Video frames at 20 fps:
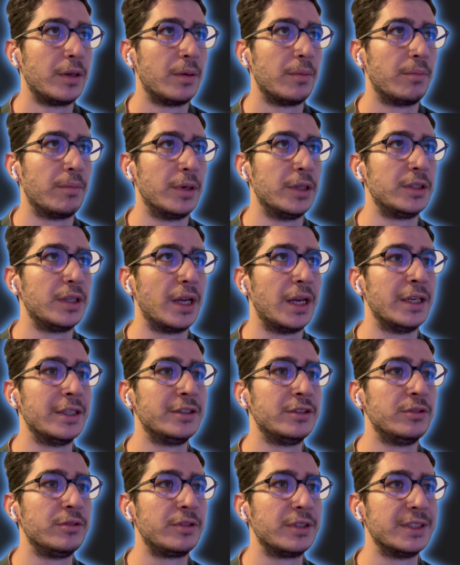But as
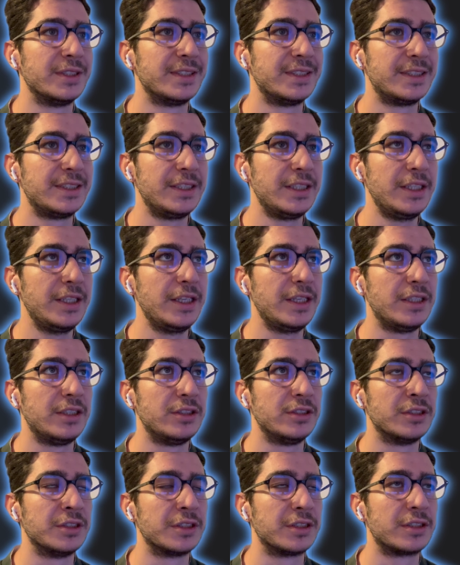you can see in
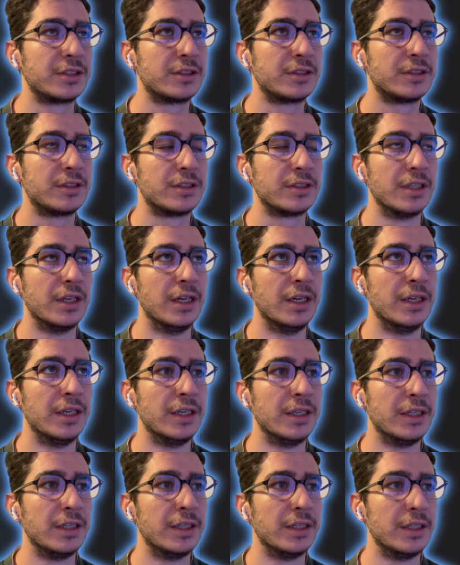just
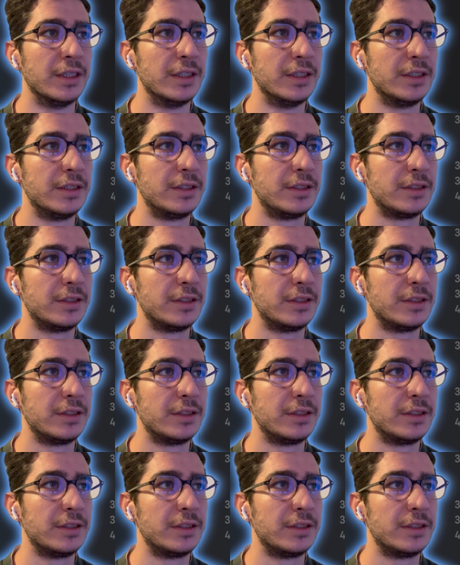like